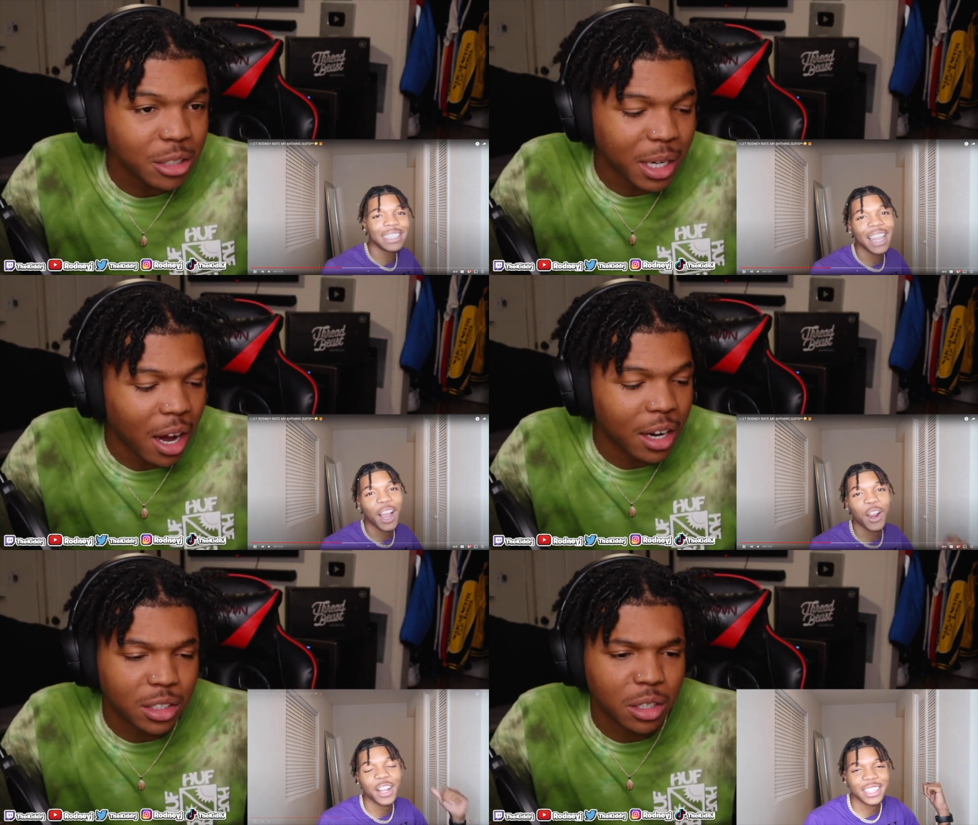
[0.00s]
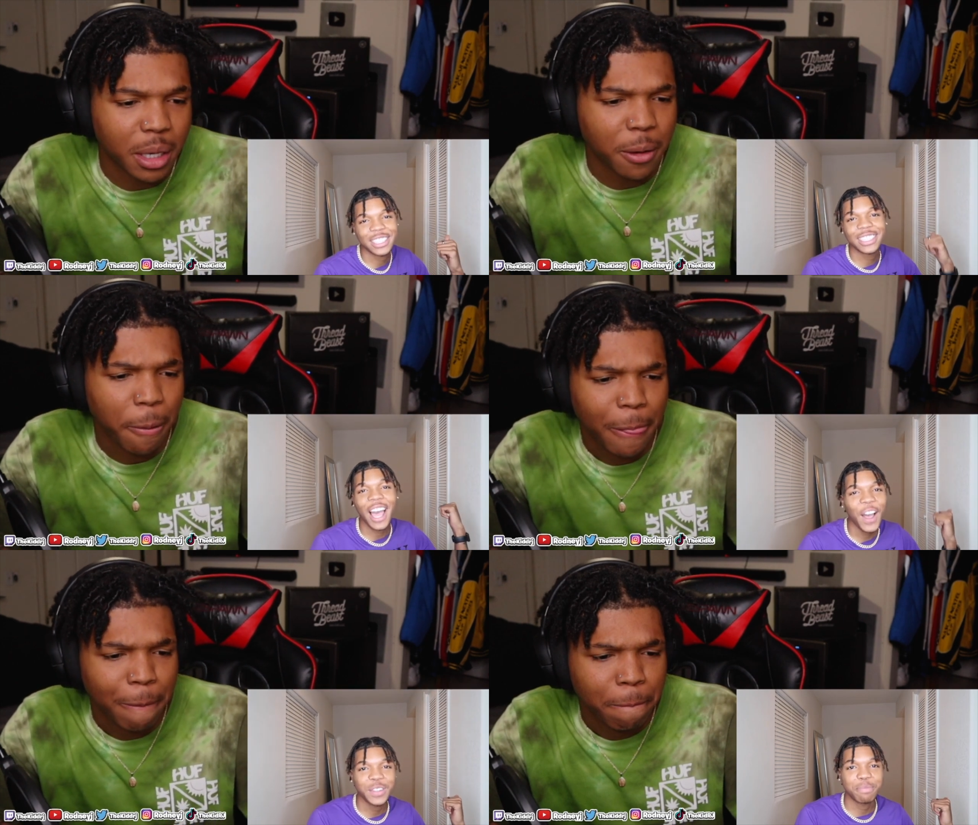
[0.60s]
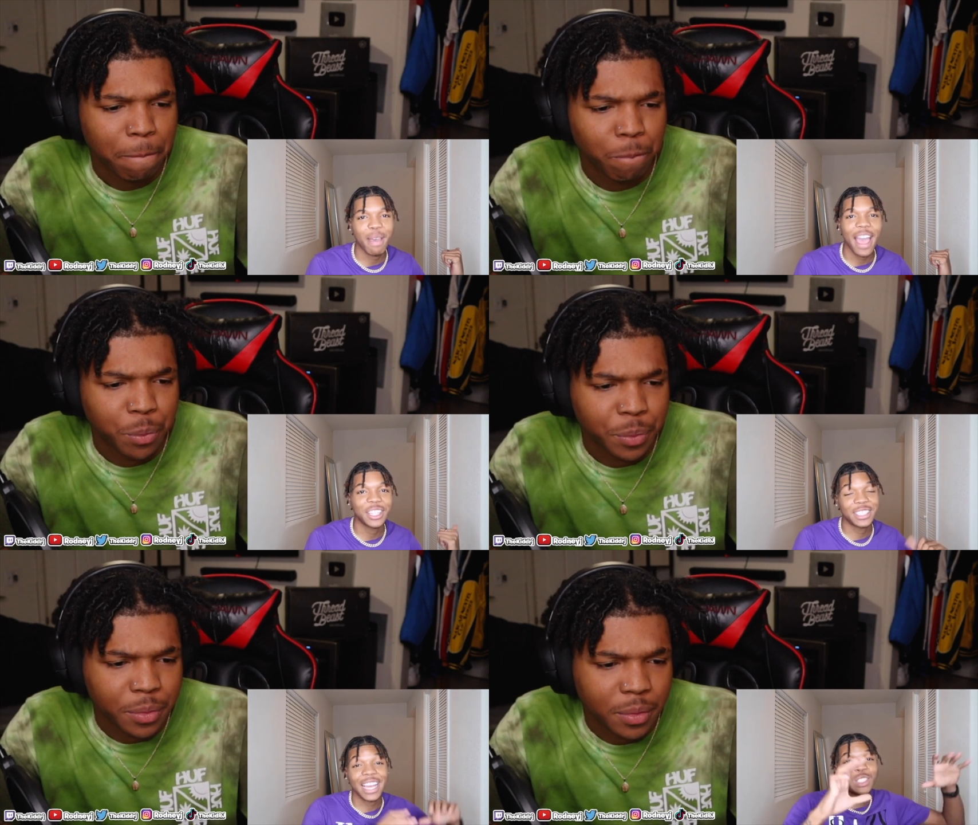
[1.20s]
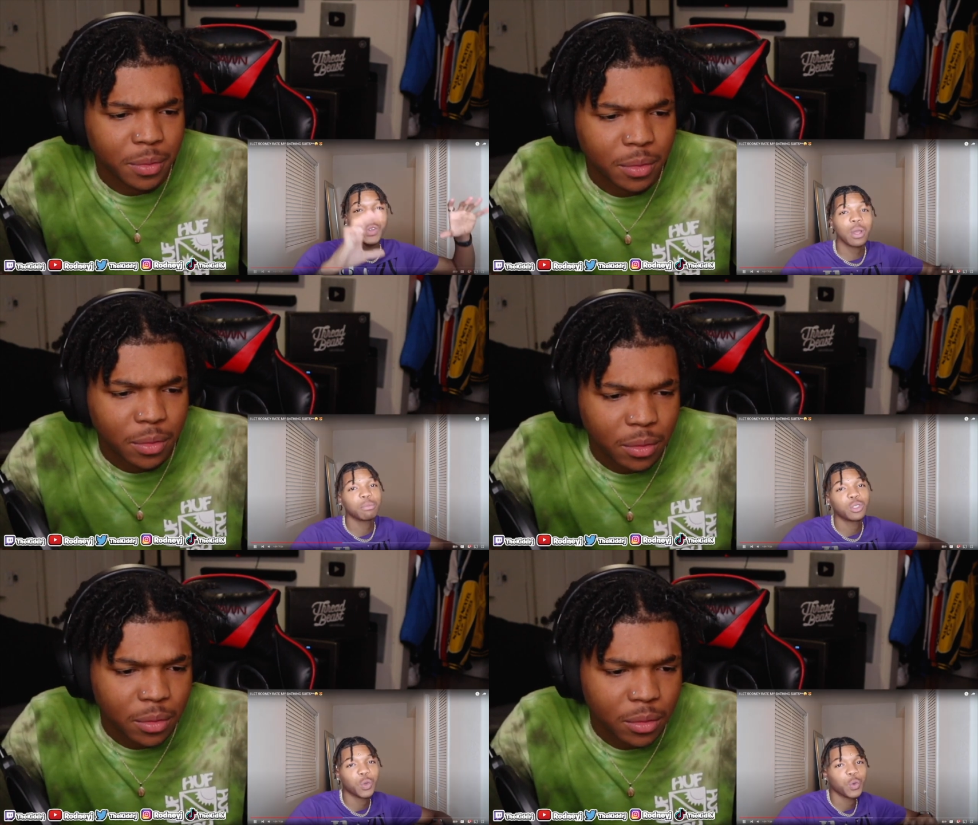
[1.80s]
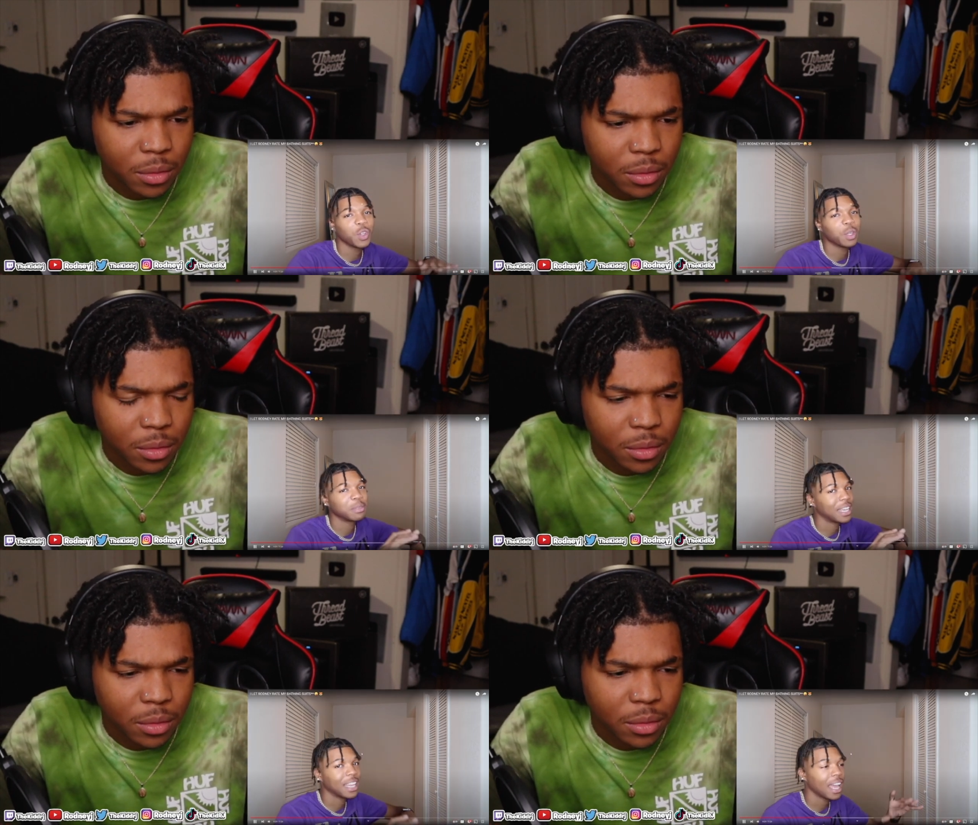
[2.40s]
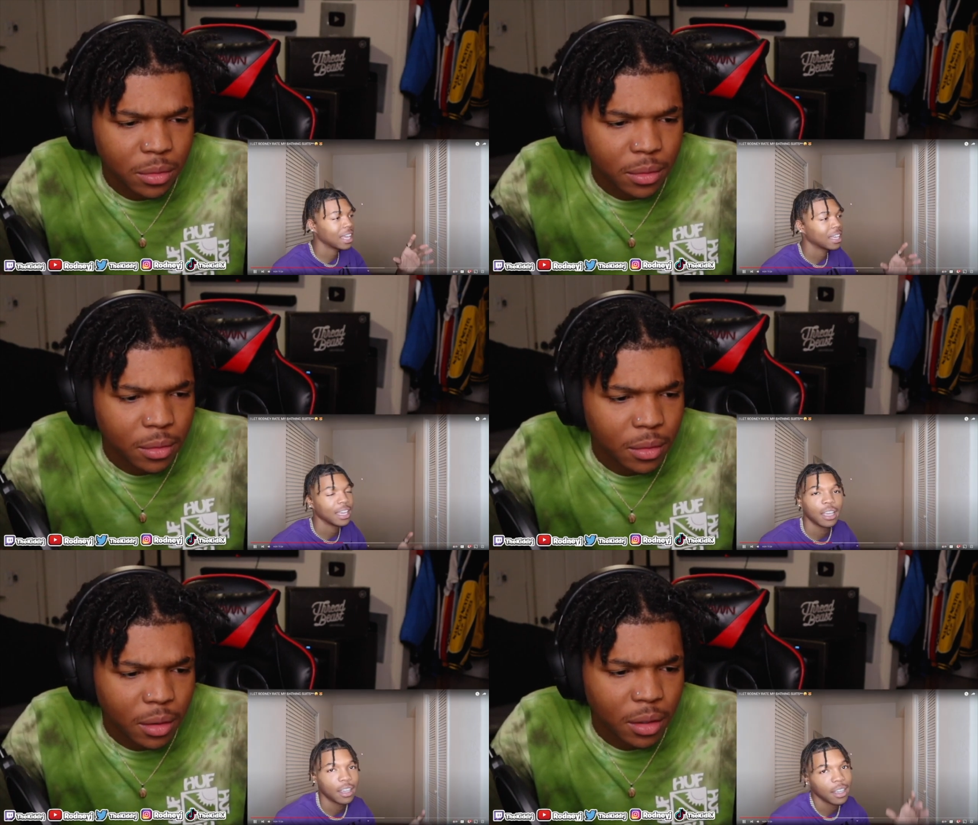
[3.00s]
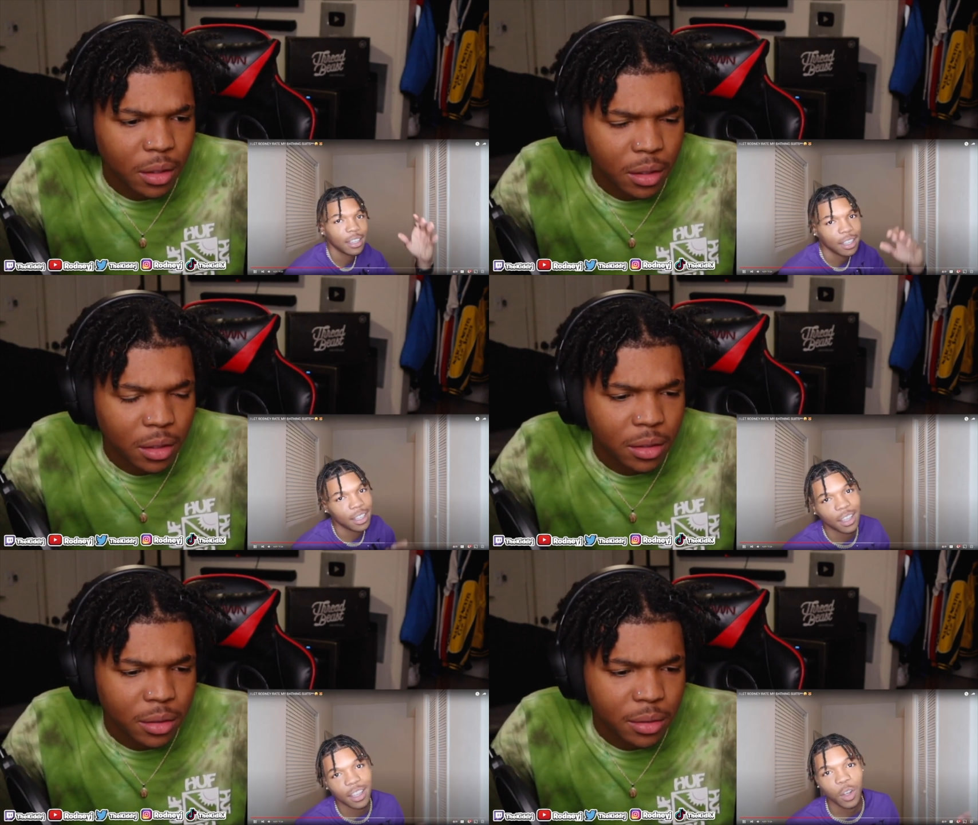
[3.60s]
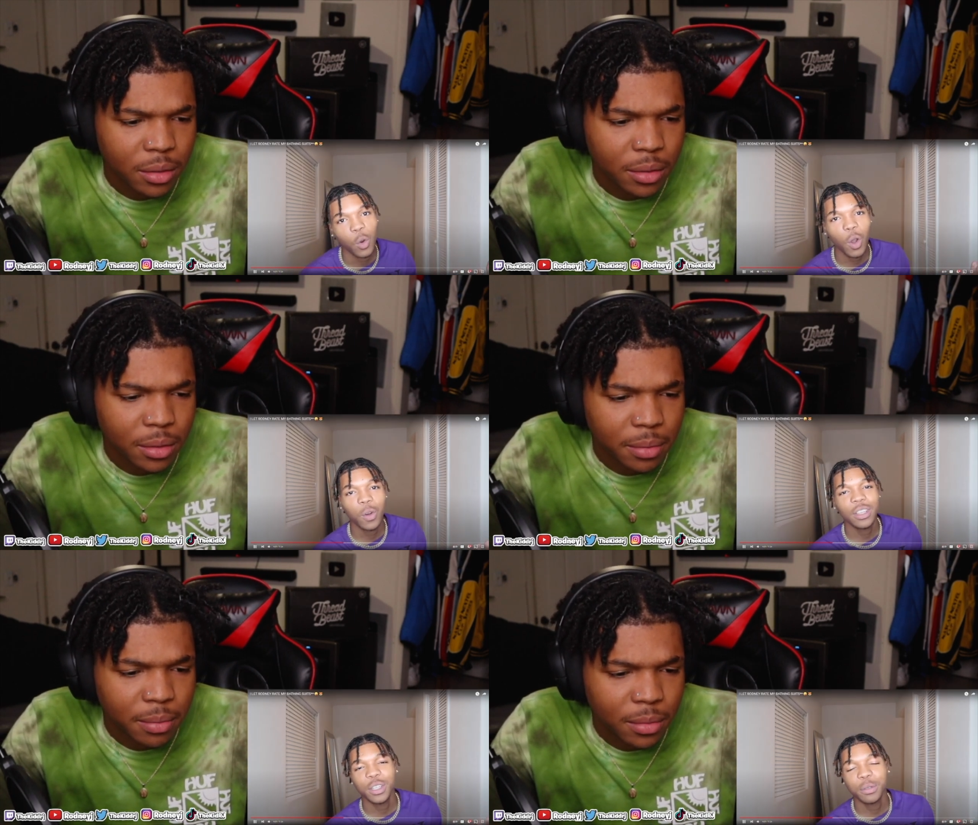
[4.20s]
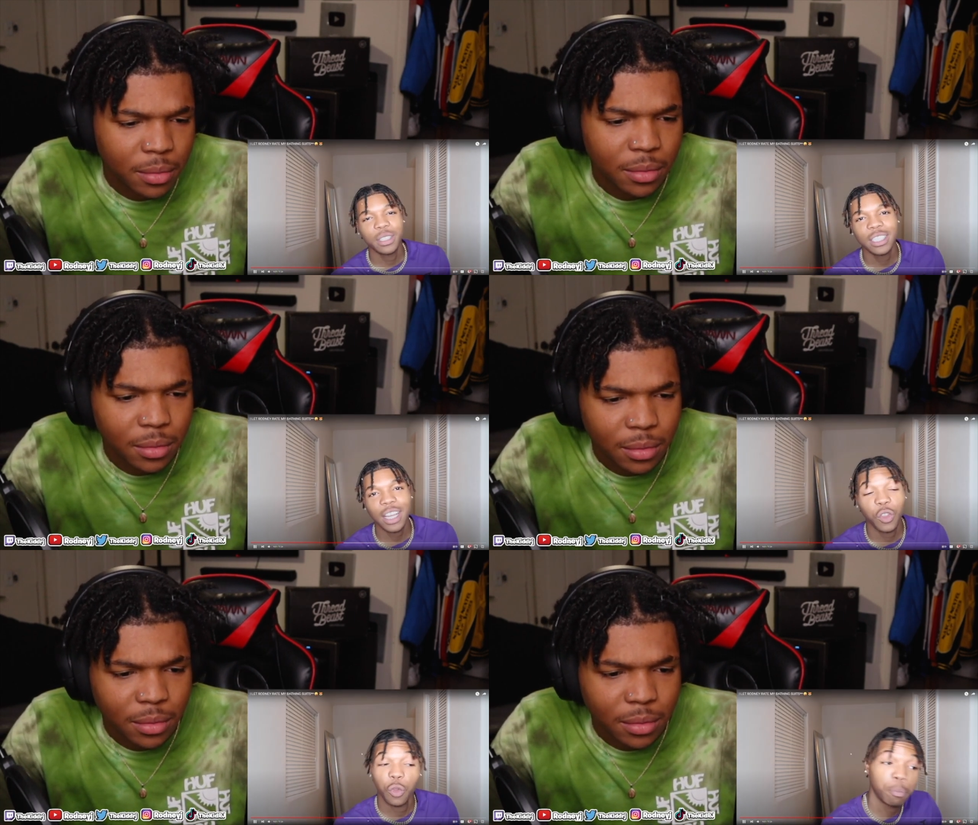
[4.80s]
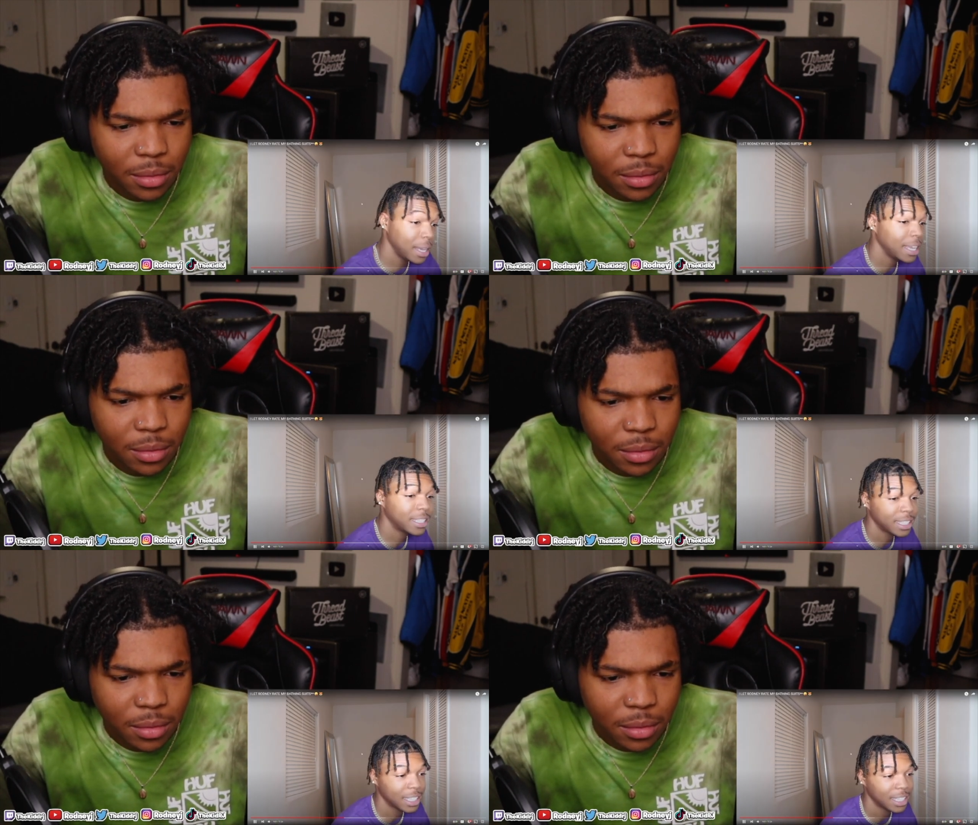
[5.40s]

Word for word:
Speaker 1: being honest though, bro. Style was bad, just that swimsuit. You know what I'm saying? Like, you go, you know what I'm saying? You try to go to the beach.